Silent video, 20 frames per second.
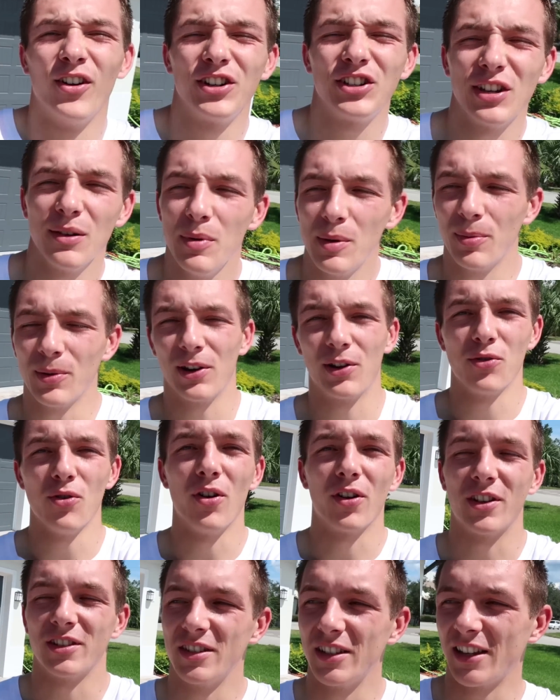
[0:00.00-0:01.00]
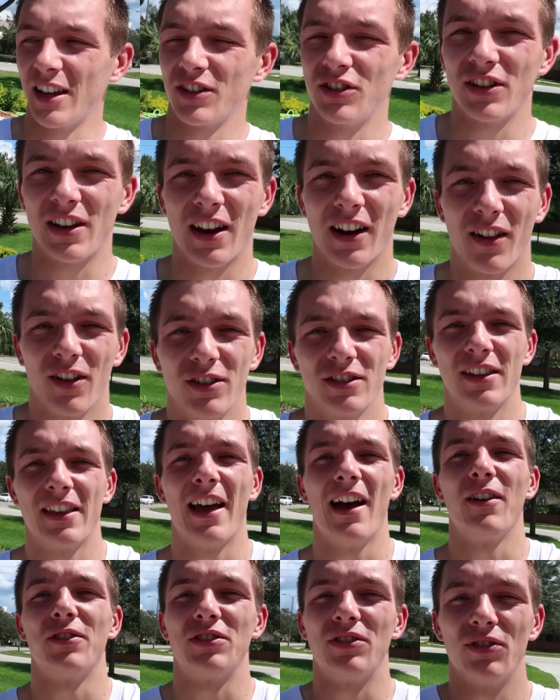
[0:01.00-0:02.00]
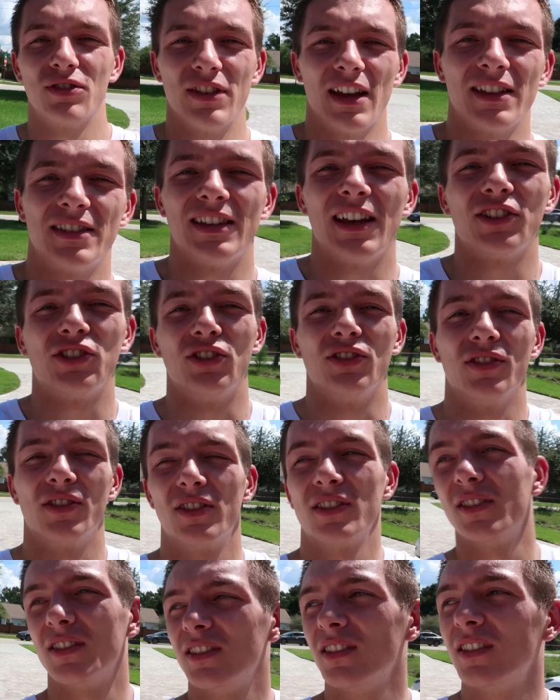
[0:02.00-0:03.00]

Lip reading: Which should be pretty cool, because it's actually kind of close to the house, and there's not sessions.